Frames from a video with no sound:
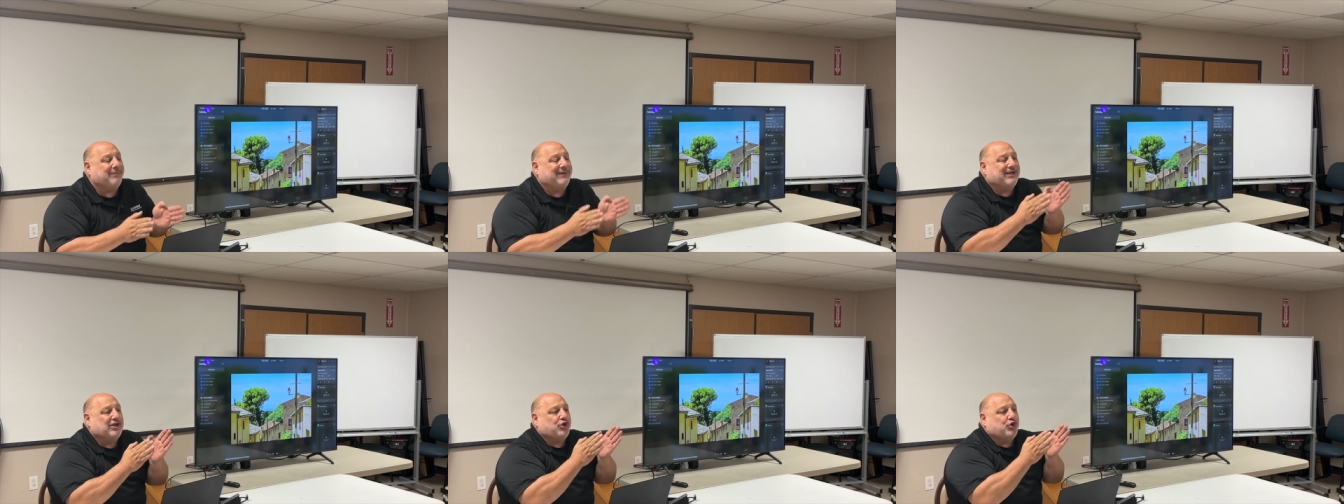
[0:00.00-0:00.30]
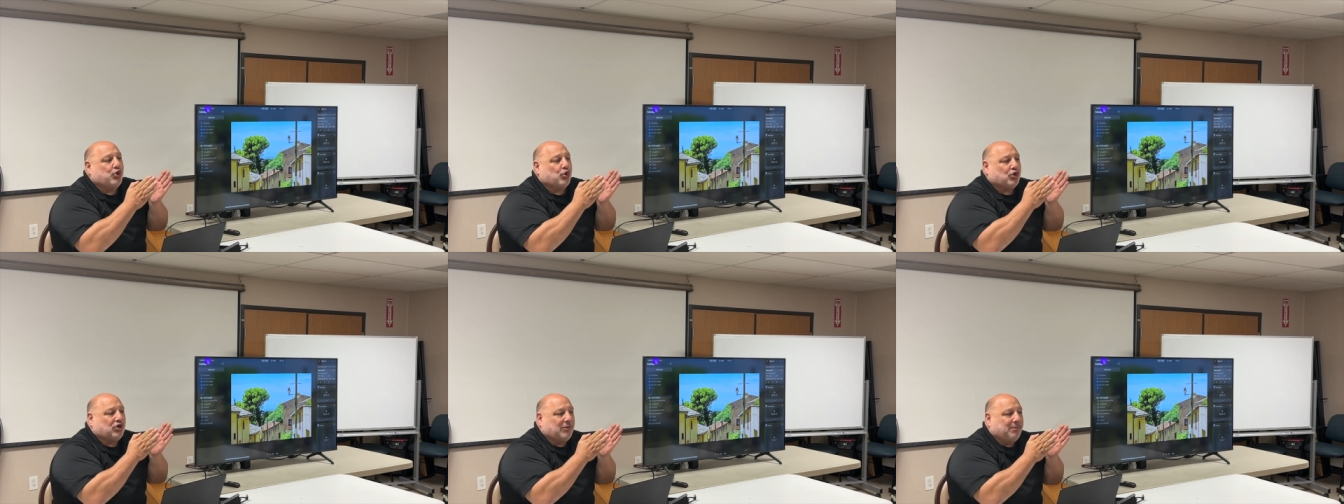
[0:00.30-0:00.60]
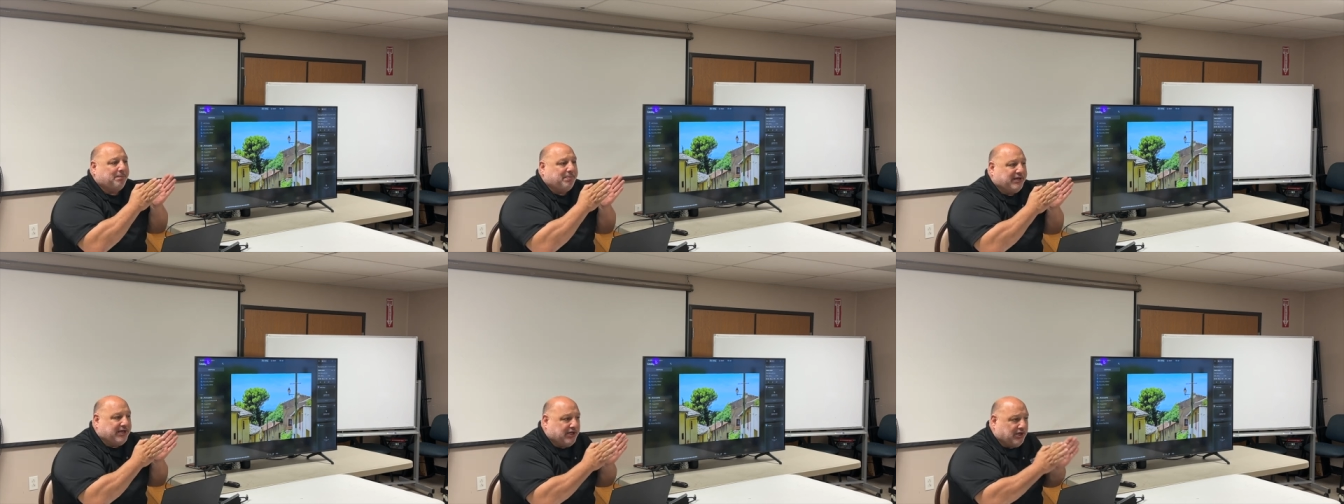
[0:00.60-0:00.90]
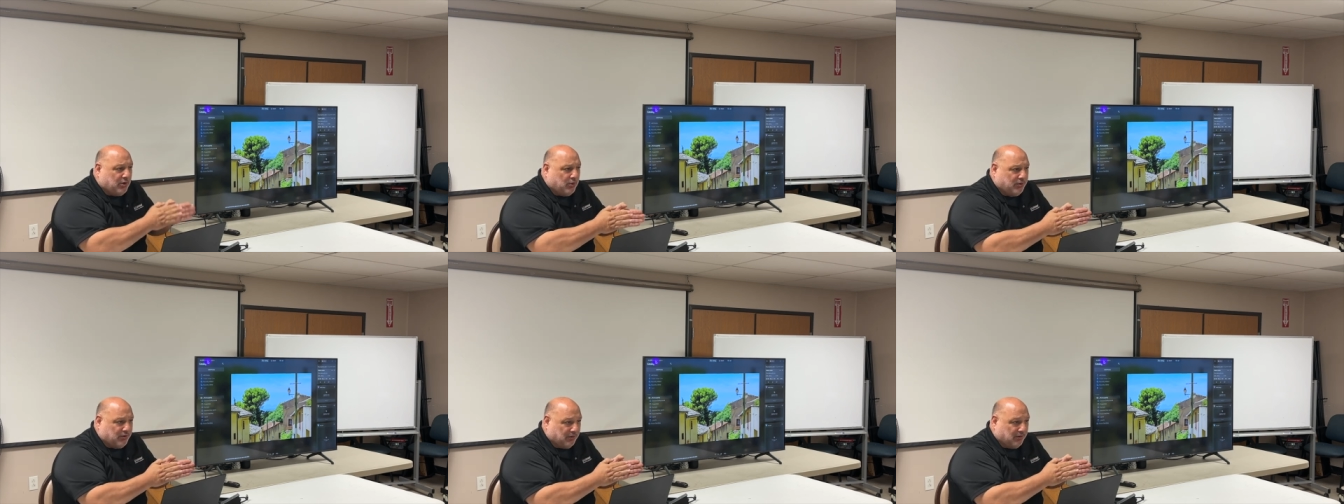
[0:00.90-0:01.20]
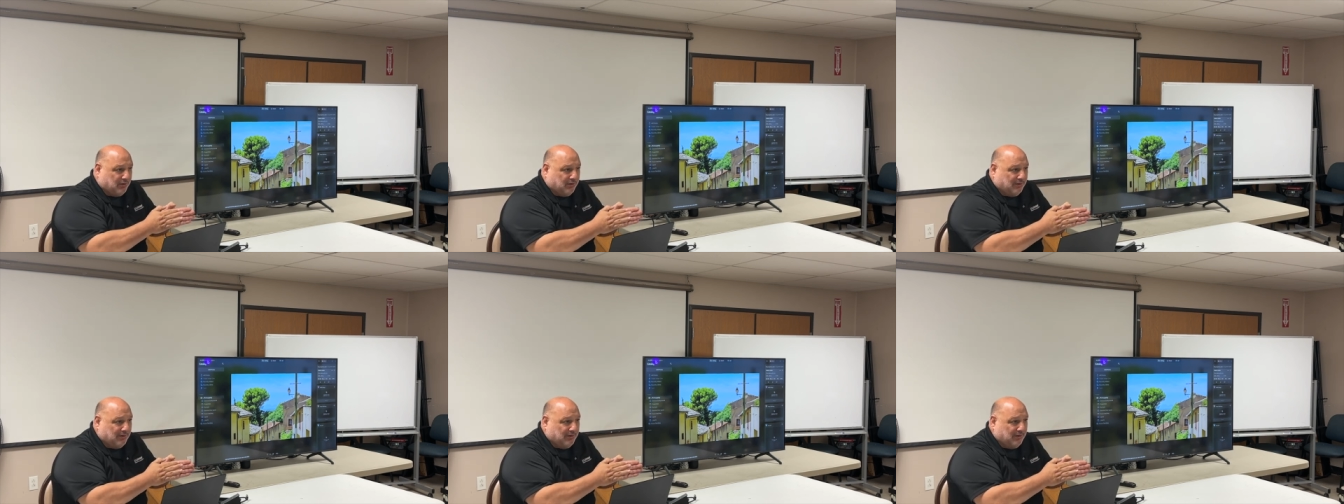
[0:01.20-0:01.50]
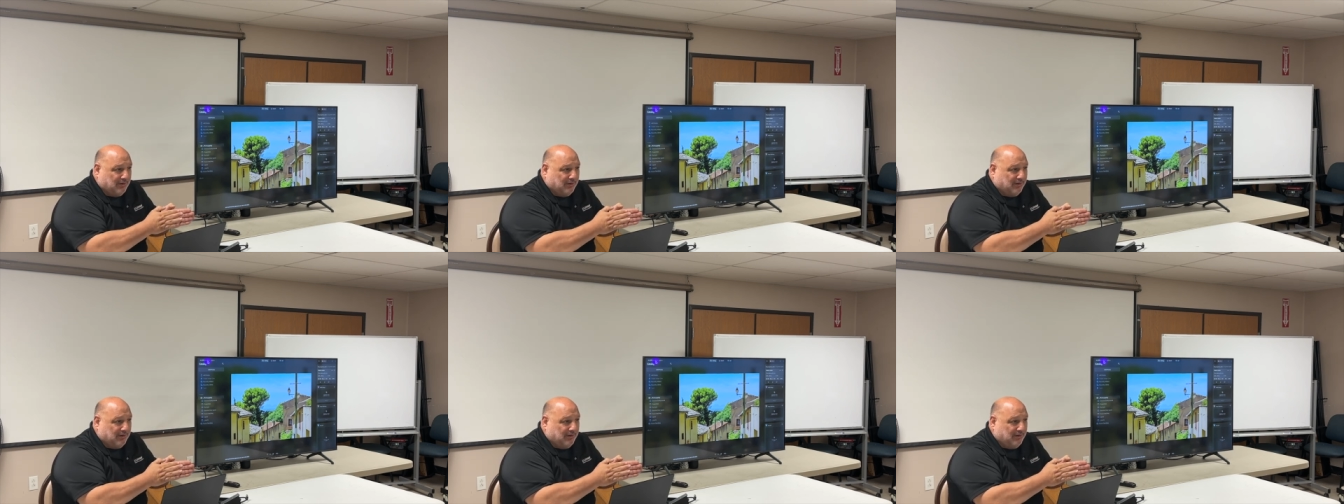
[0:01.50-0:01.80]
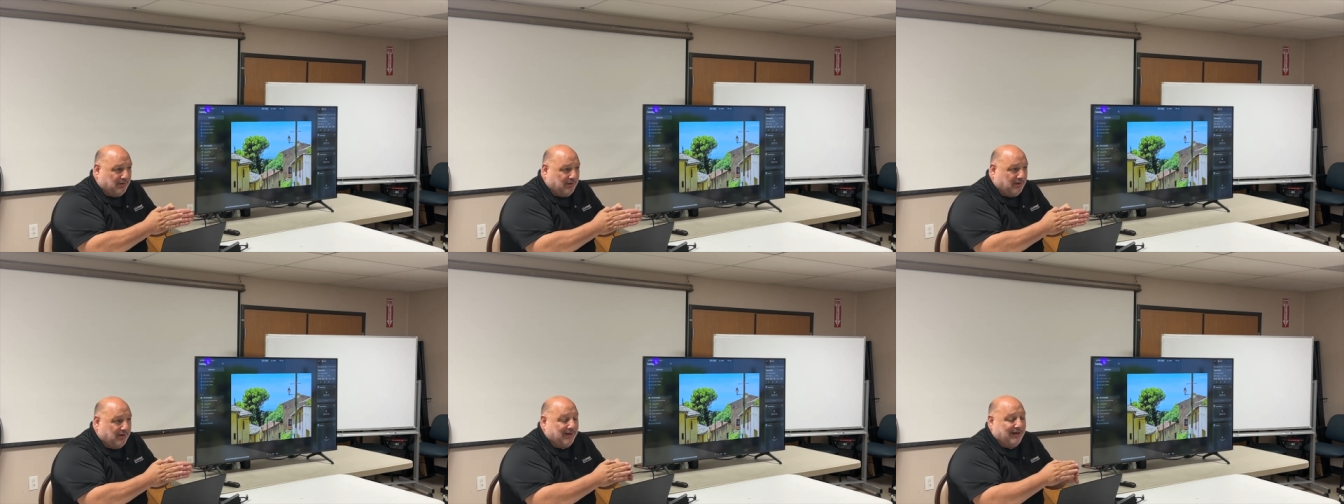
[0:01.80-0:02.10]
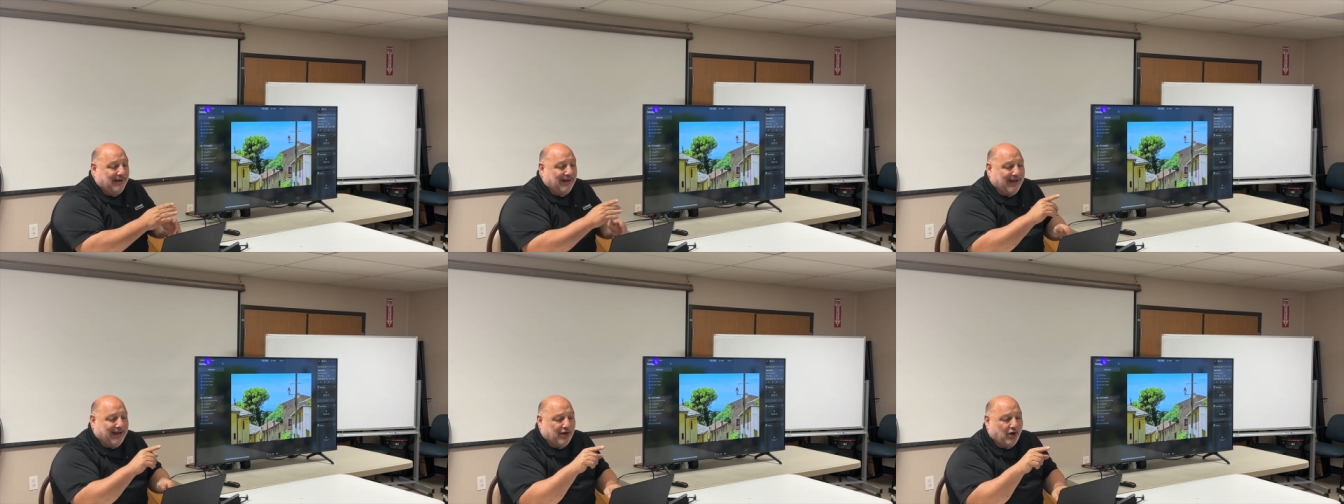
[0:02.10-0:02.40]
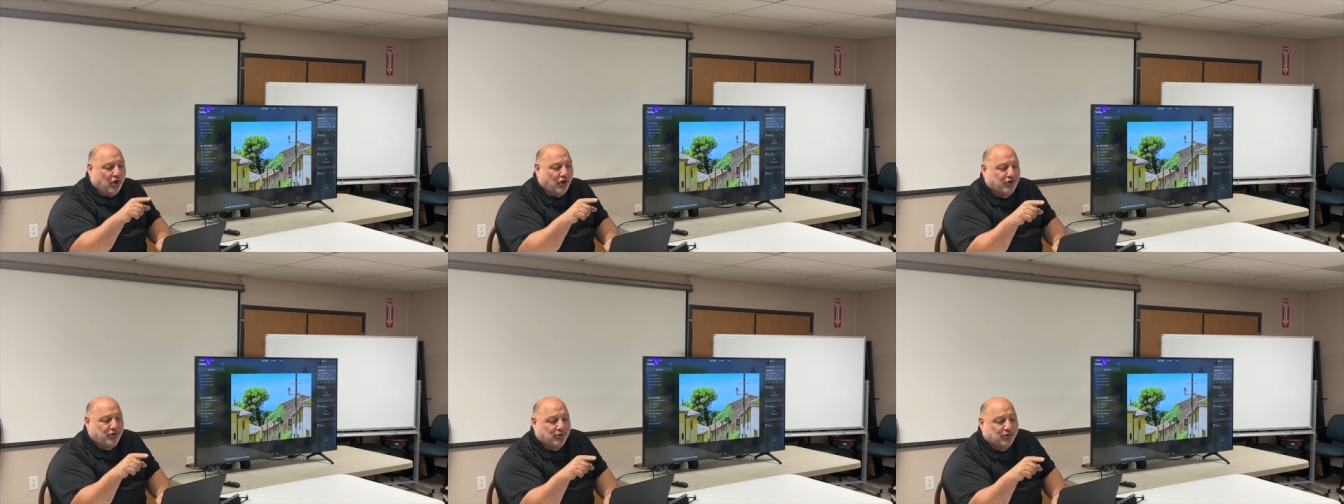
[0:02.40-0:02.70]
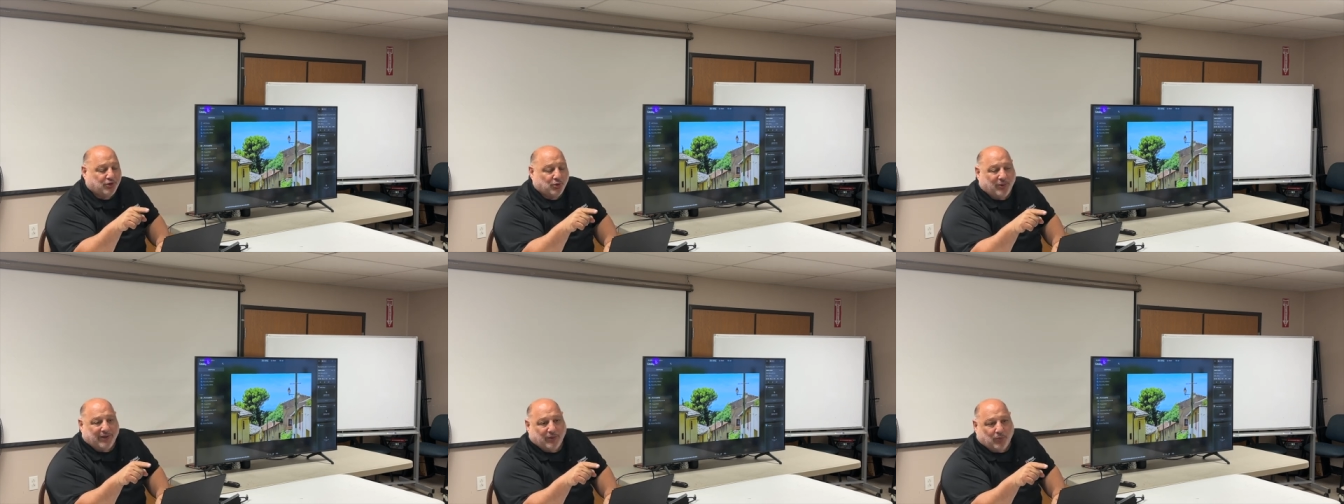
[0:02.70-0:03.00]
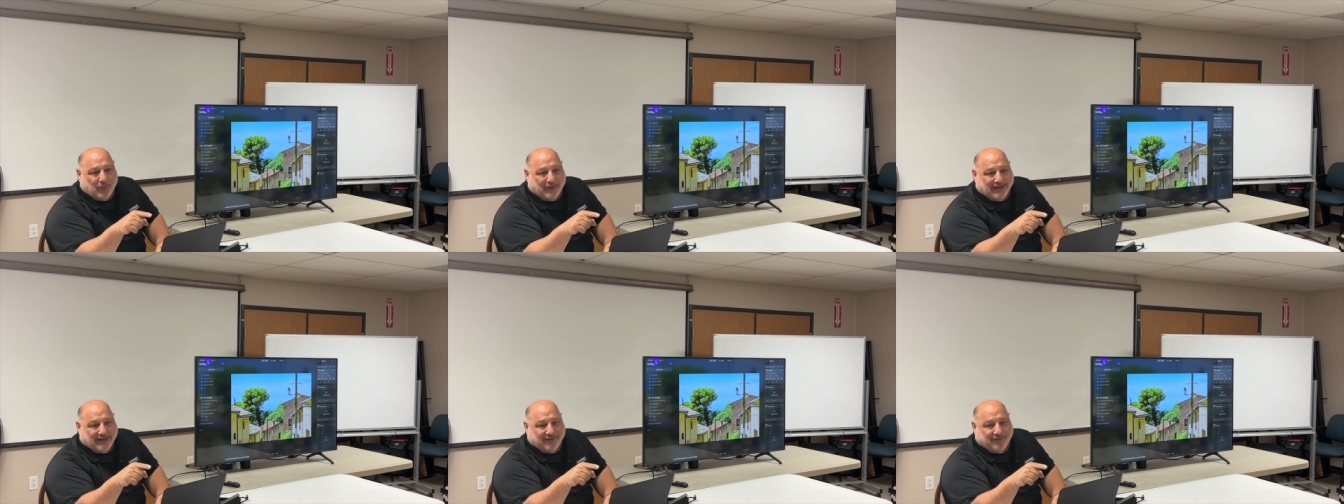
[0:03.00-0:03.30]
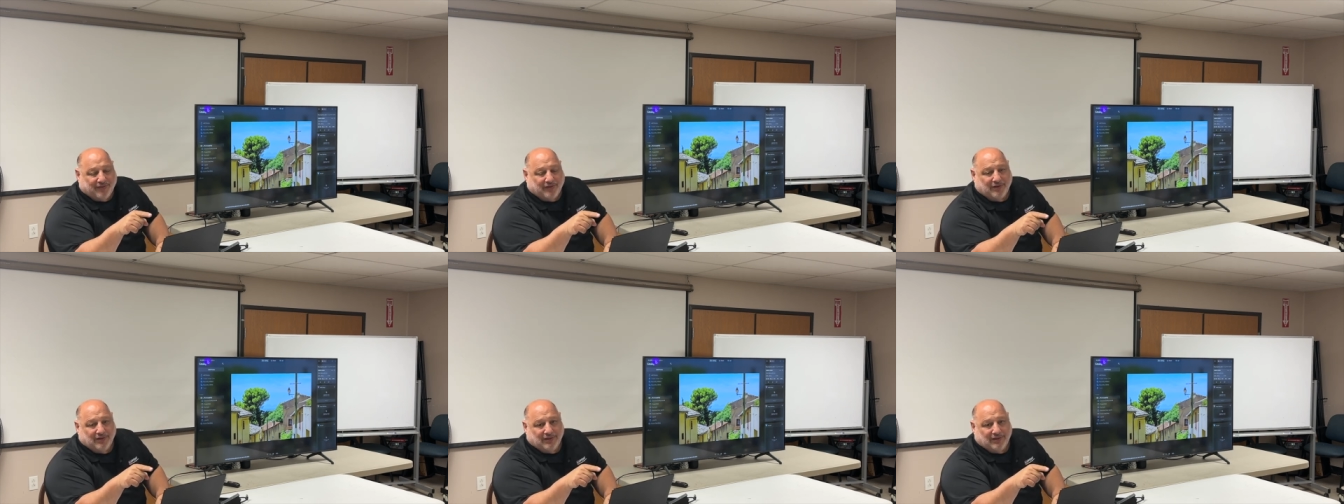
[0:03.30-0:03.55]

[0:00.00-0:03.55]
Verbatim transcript: them into your computer, and all you're doing with